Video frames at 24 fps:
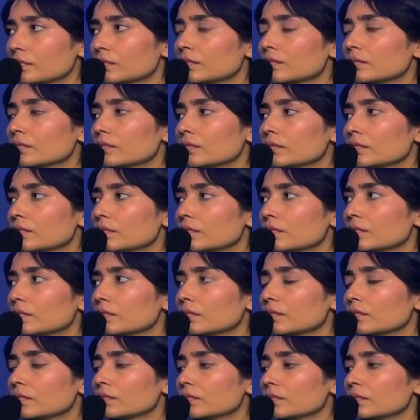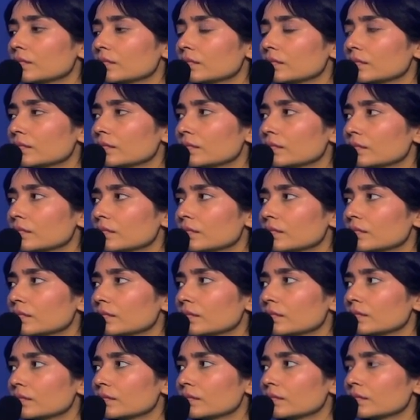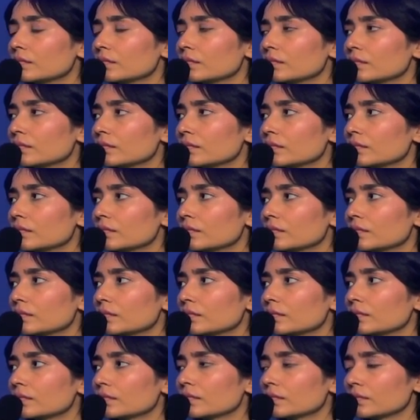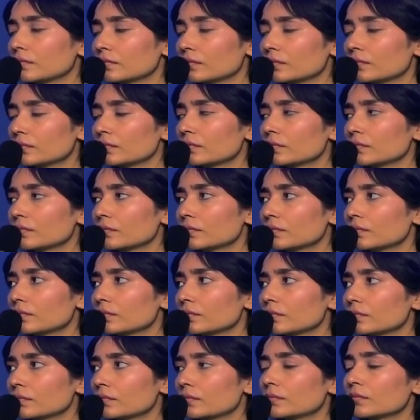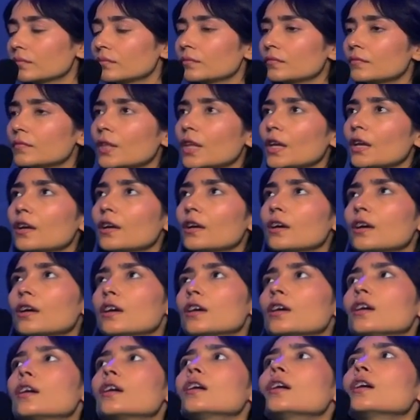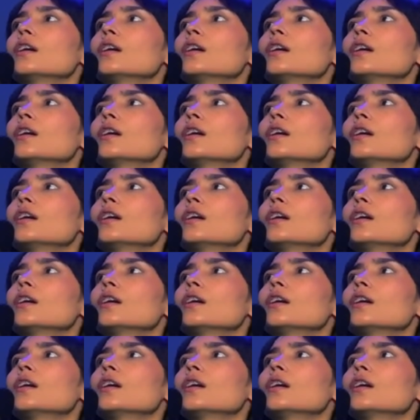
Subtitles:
The person shown says nothing.